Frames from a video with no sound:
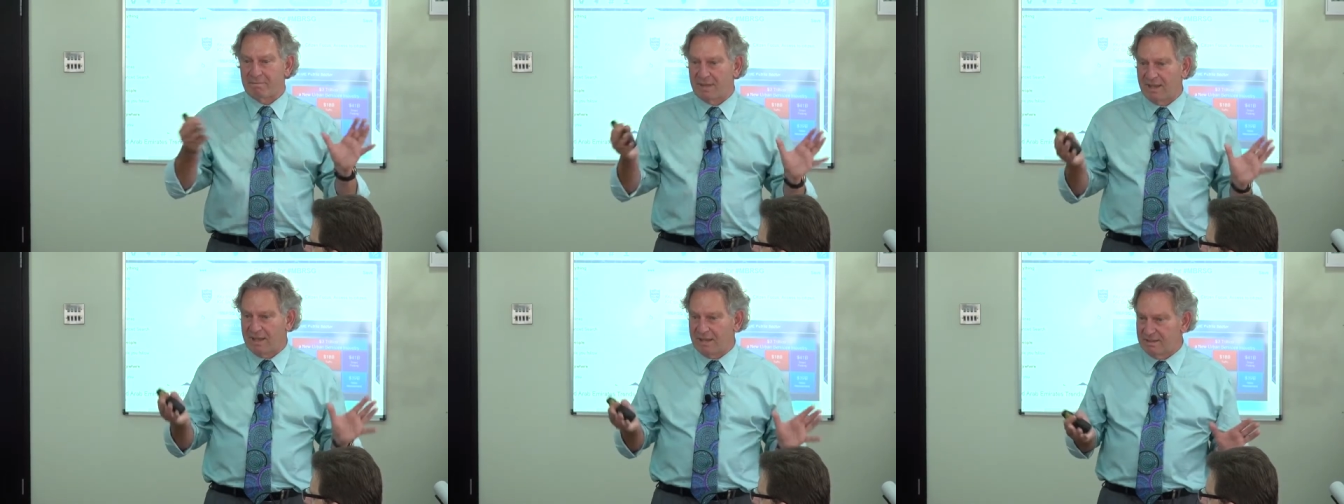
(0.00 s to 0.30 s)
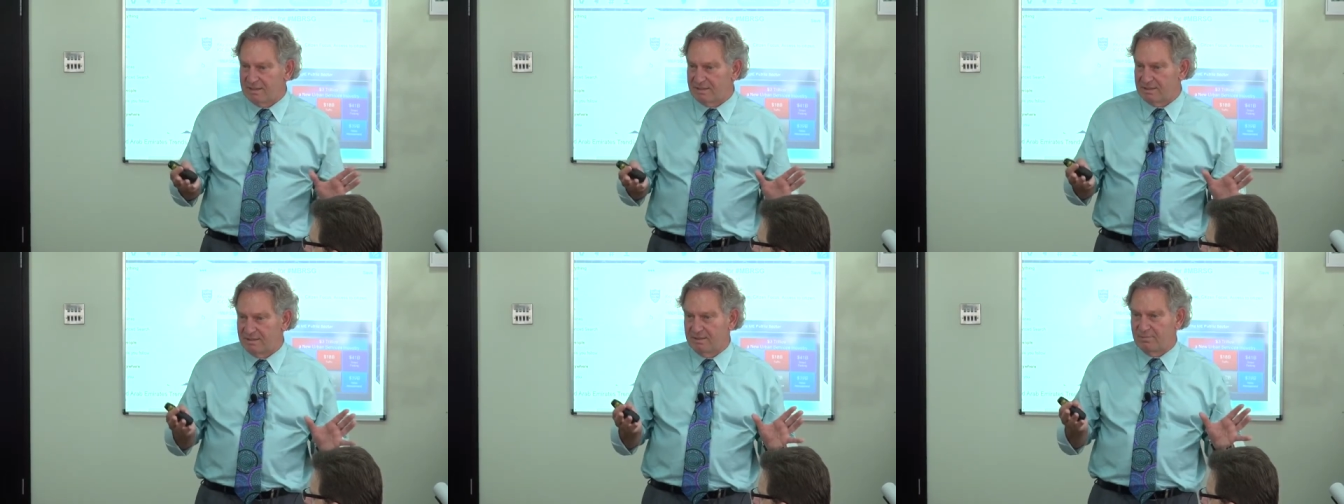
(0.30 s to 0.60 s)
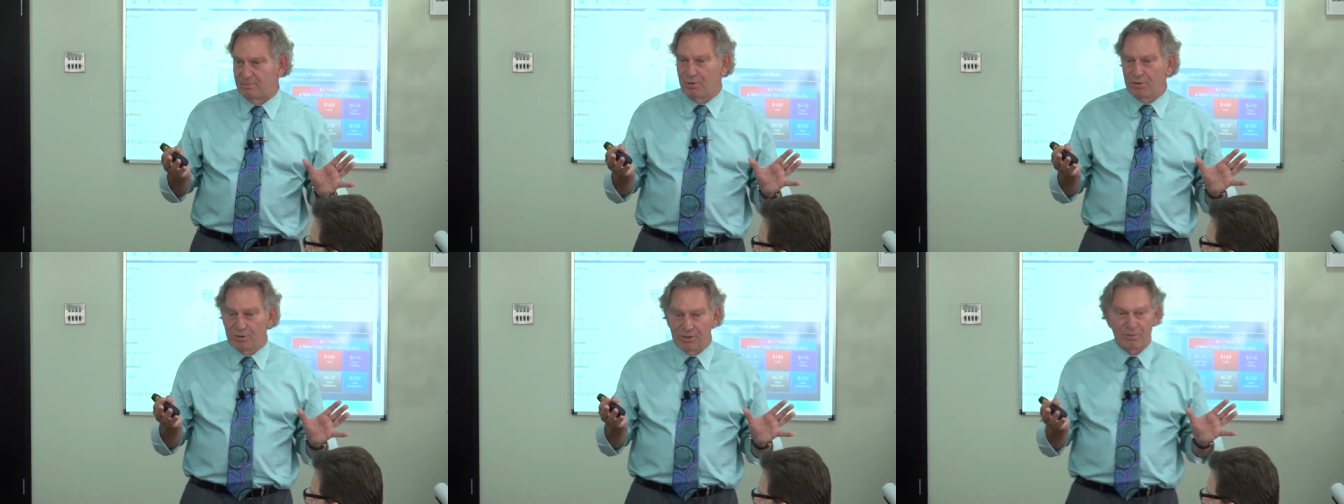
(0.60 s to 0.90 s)
and
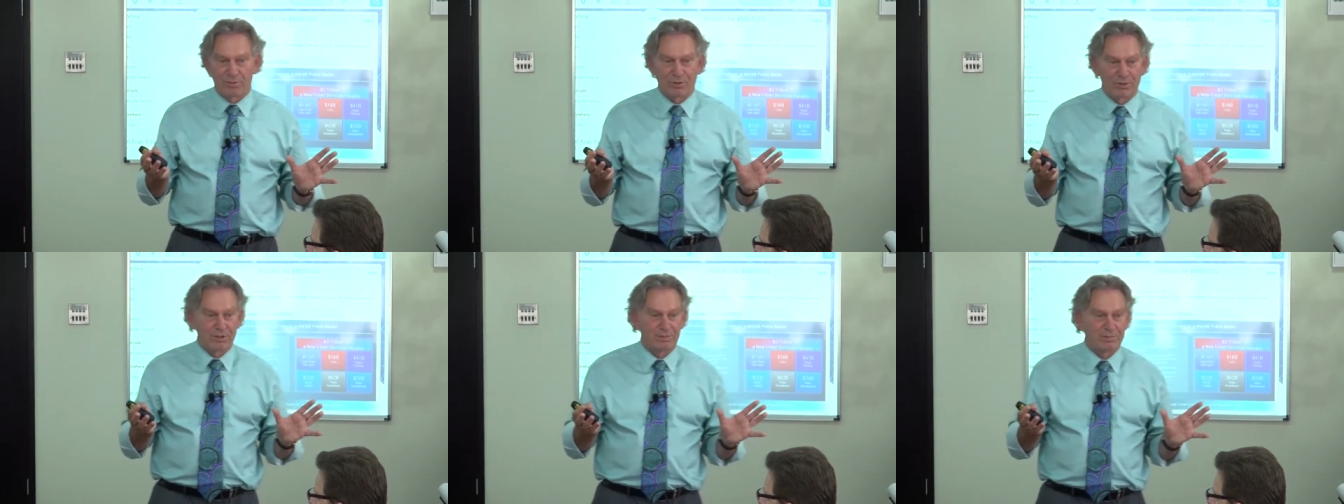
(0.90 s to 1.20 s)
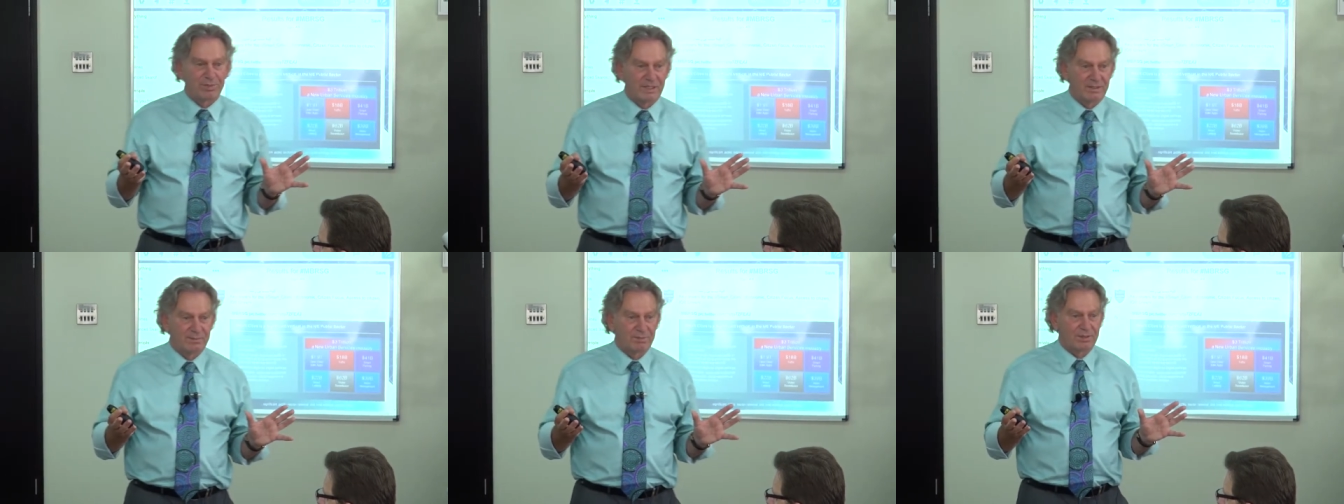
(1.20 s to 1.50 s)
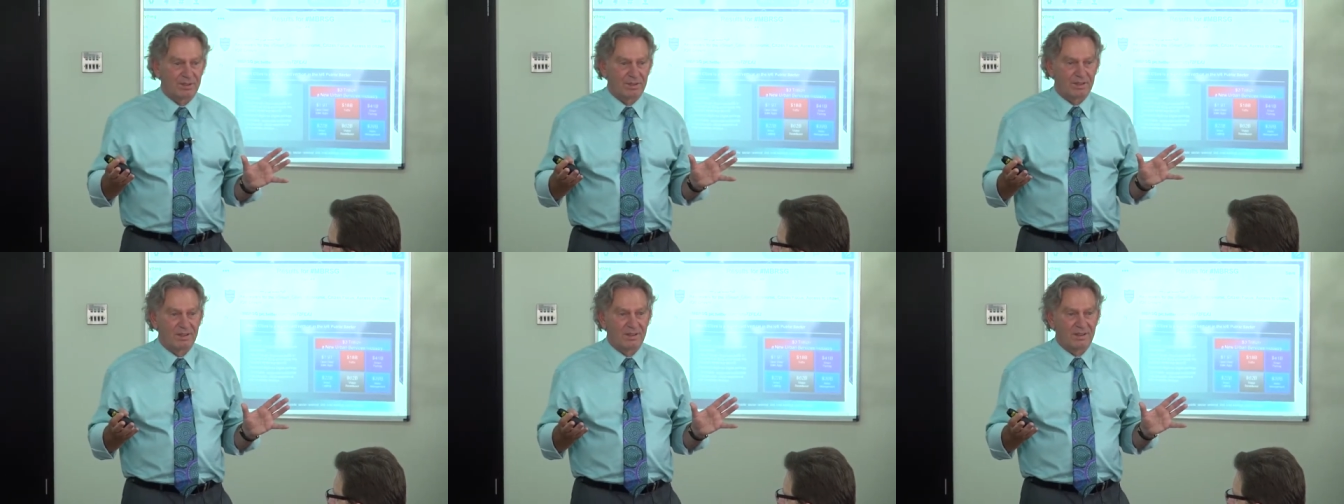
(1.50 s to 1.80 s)
more and more
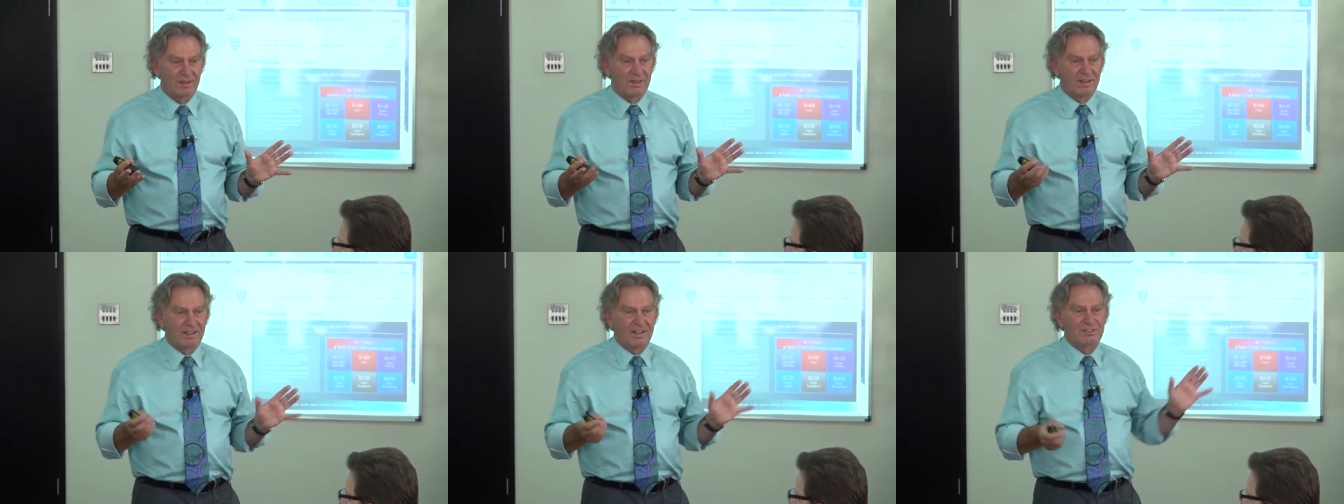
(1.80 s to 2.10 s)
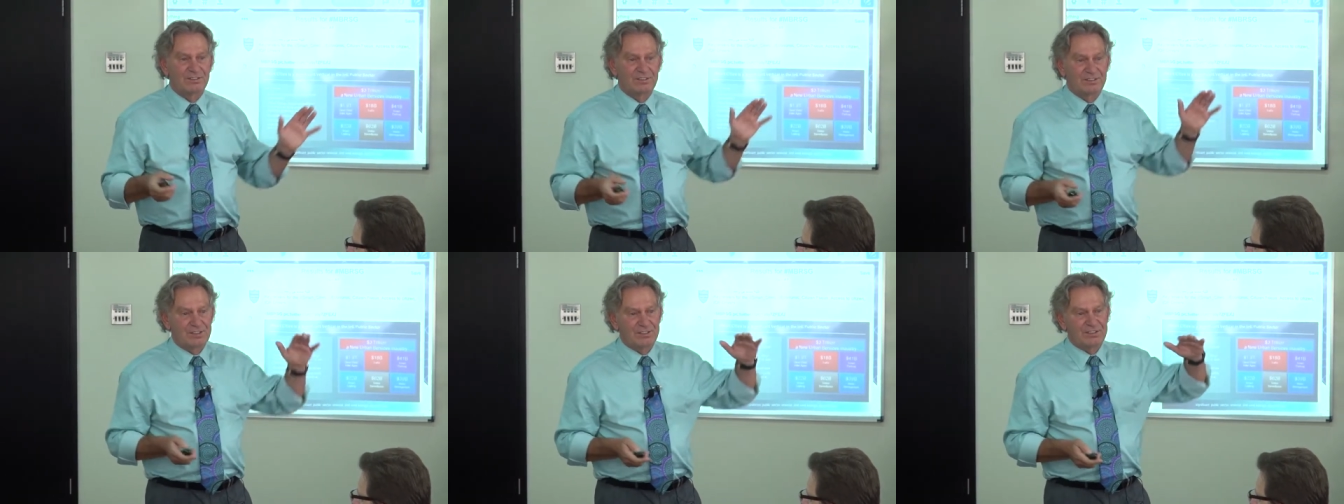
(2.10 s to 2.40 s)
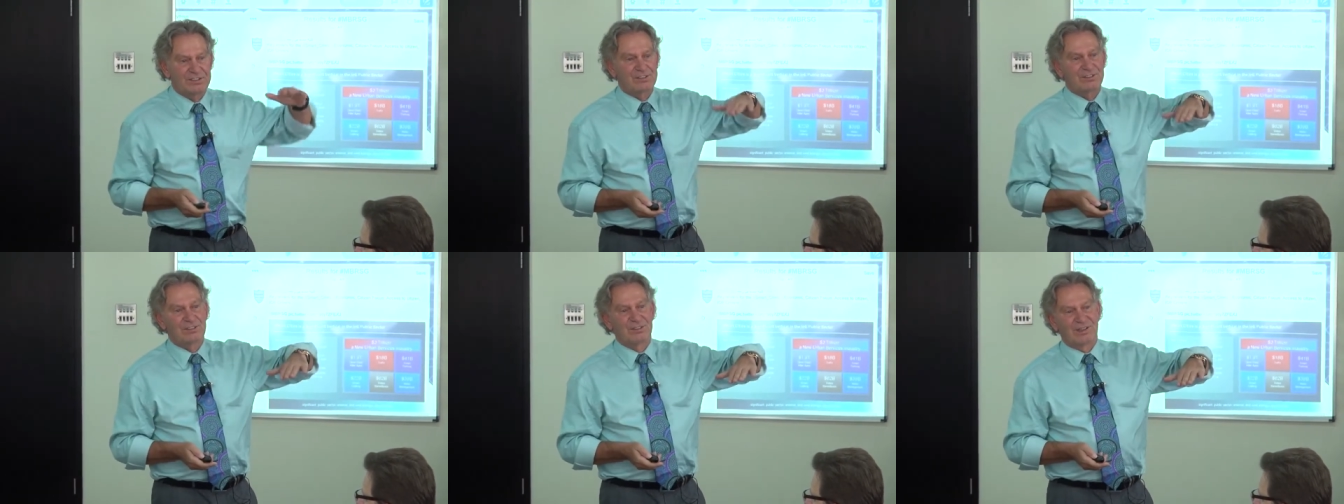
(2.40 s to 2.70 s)
people as
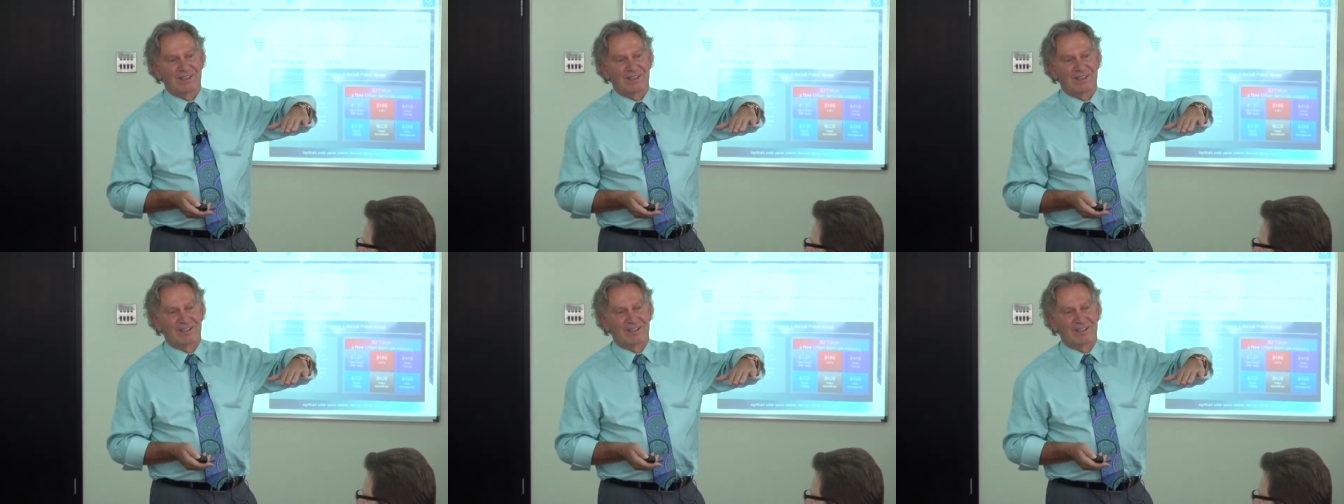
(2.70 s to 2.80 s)
digital